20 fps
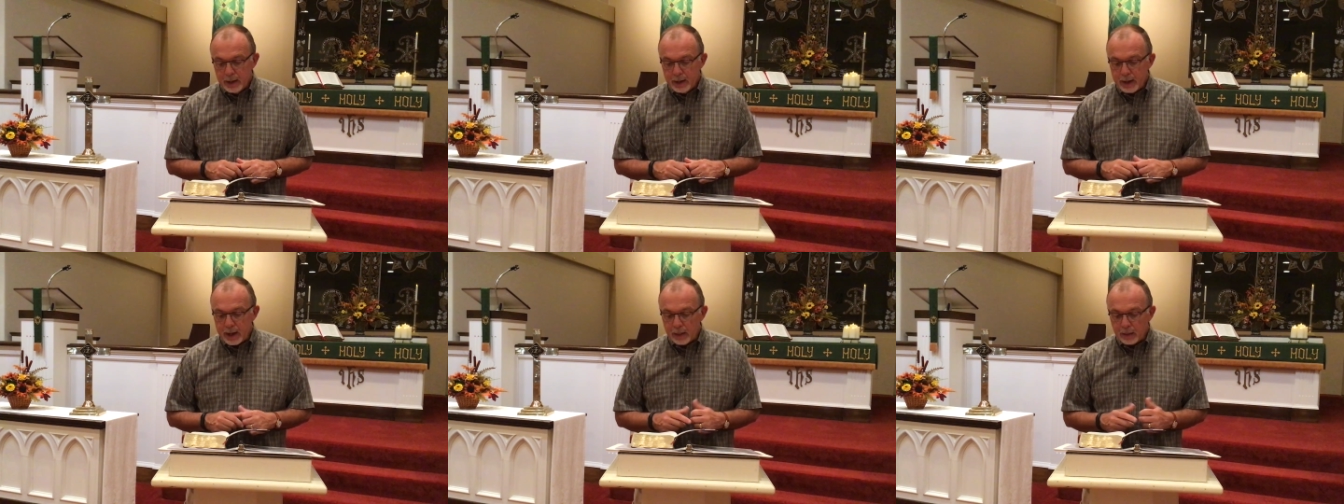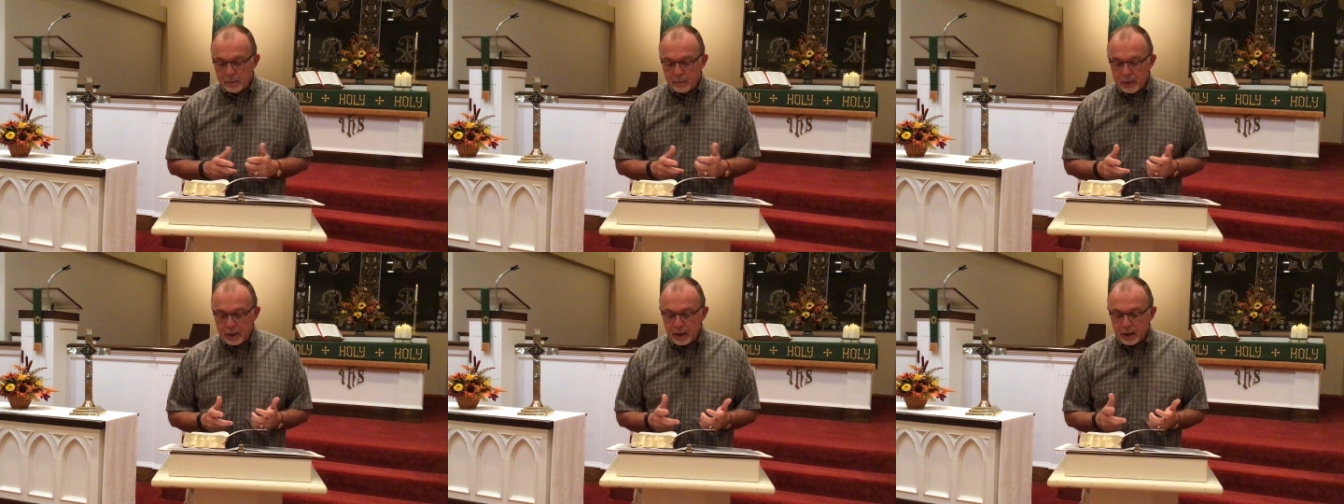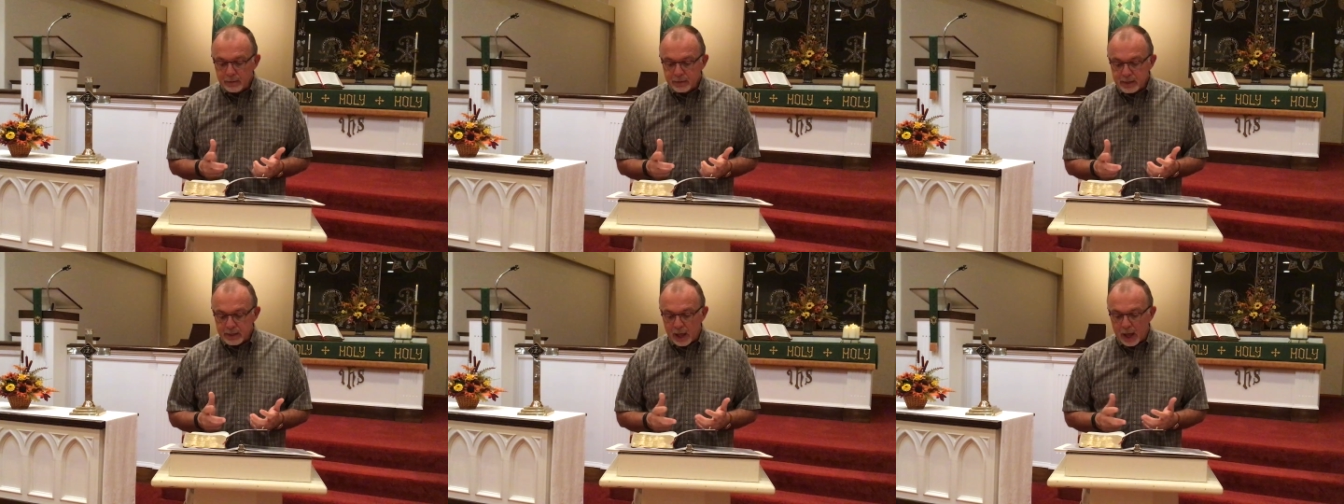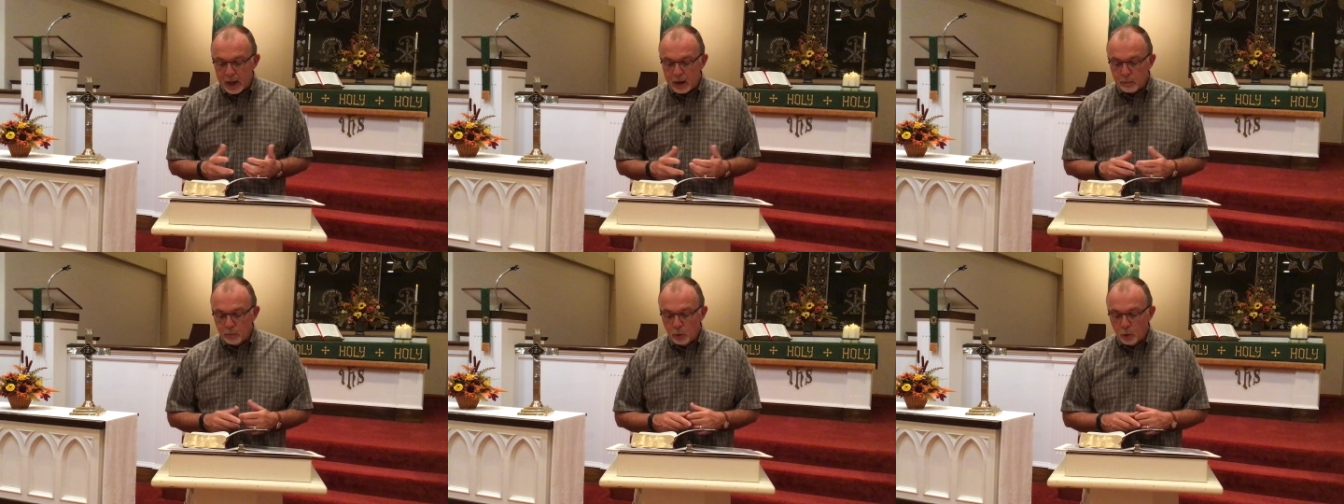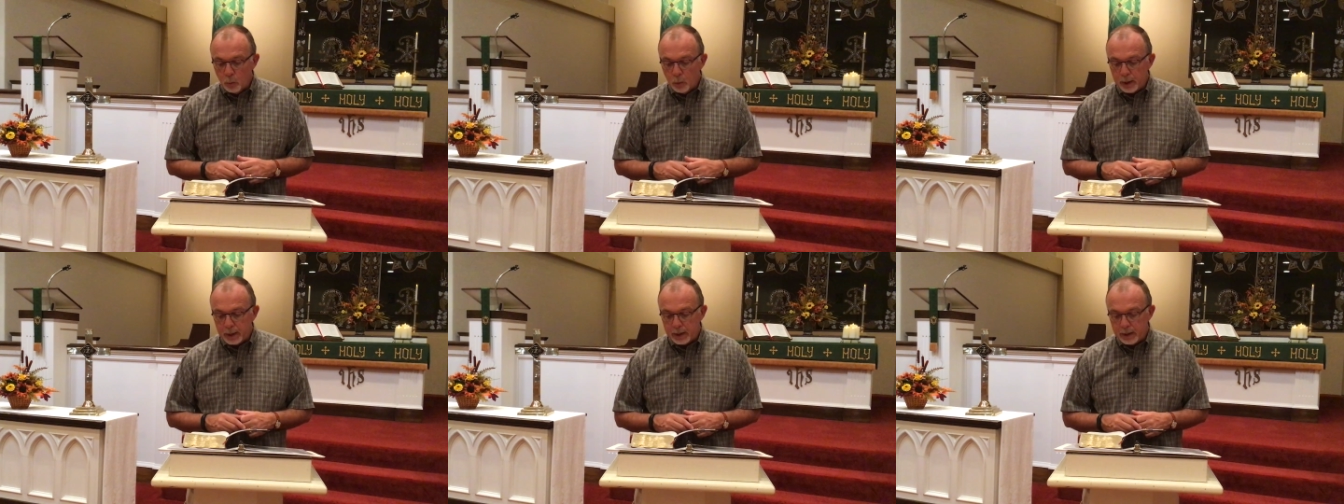Now the men of Sodom
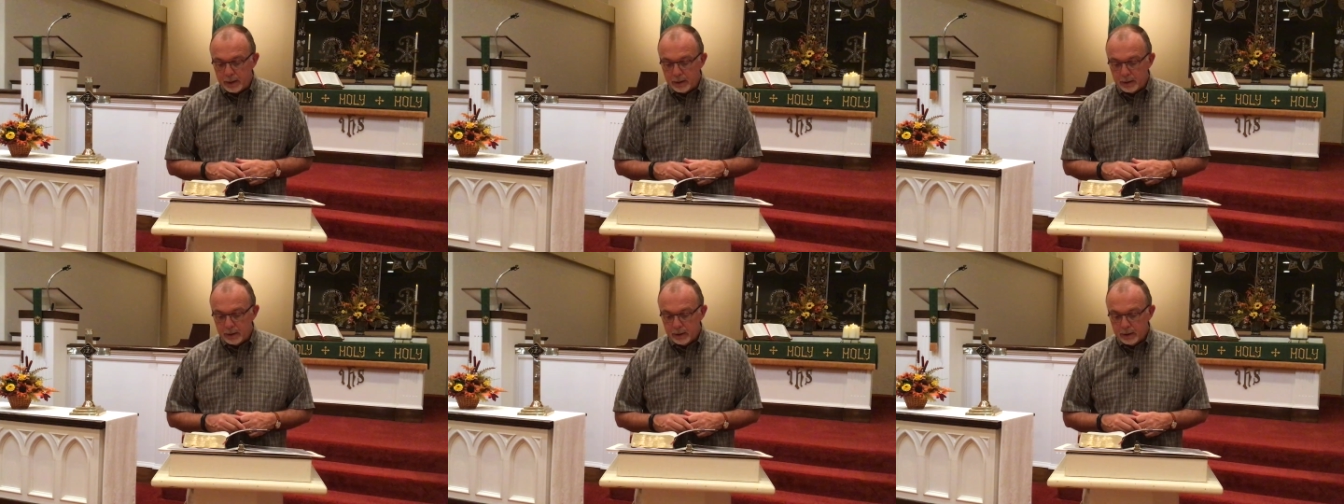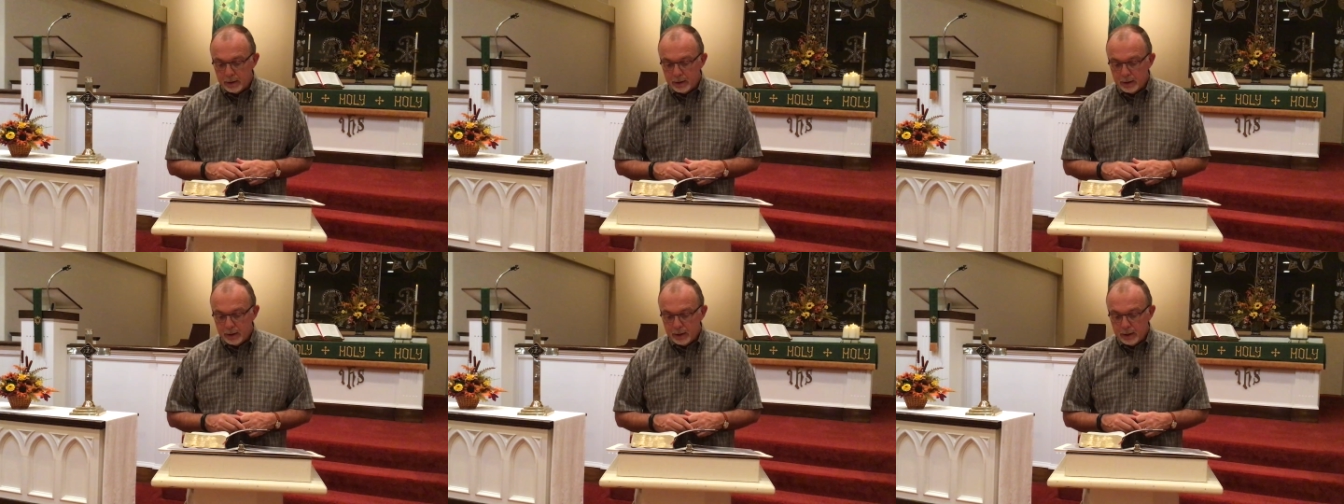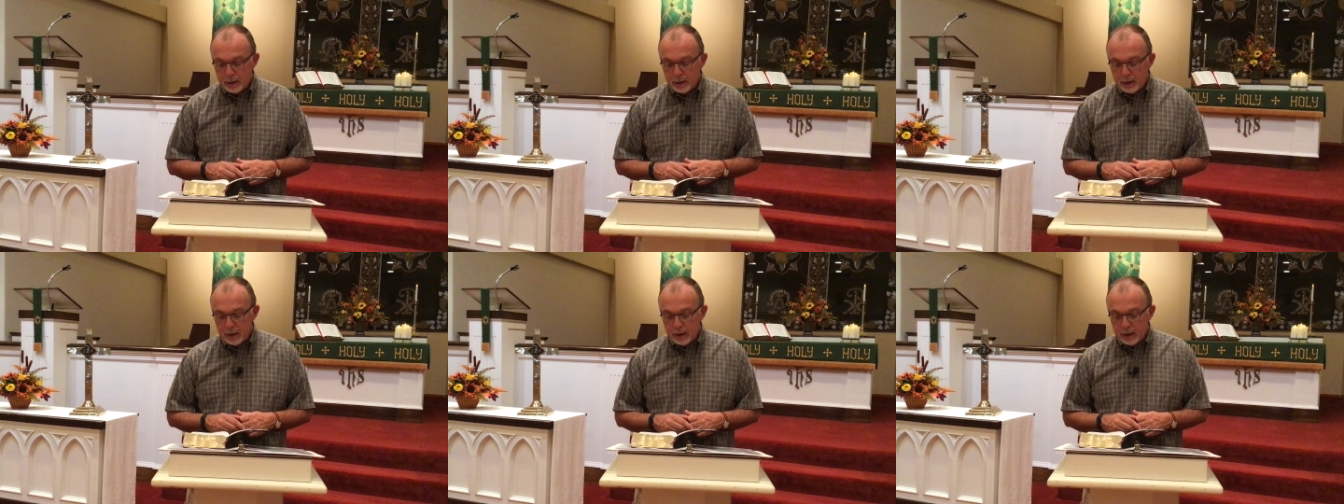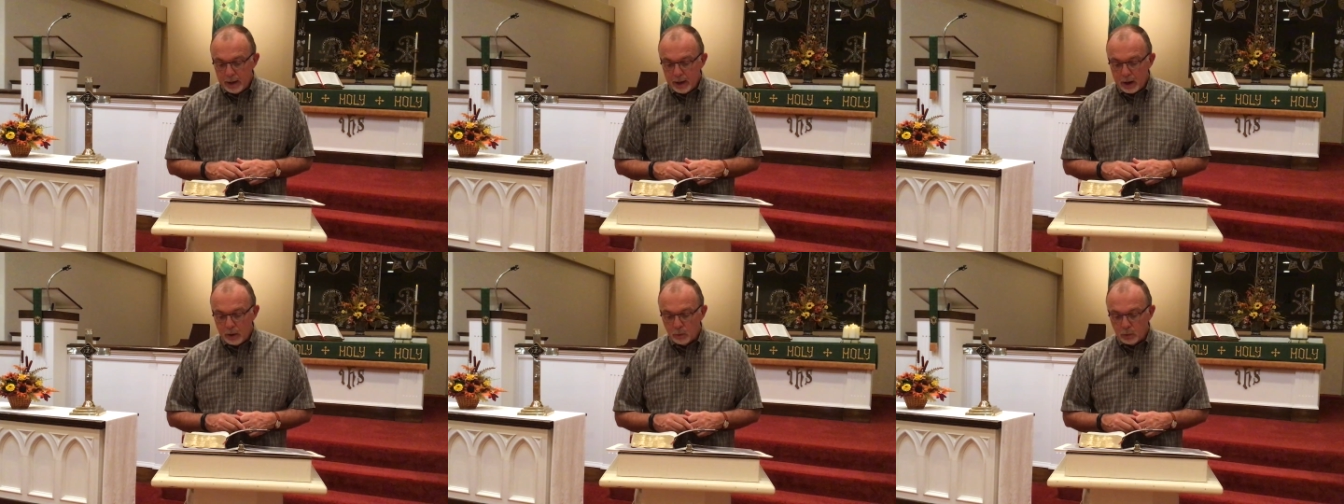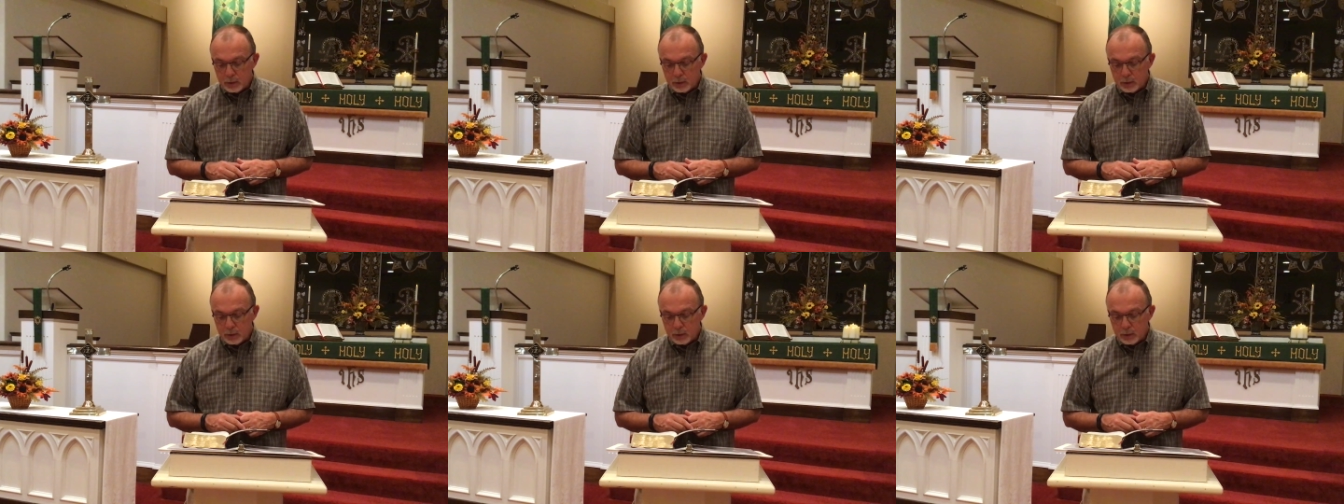were wicked and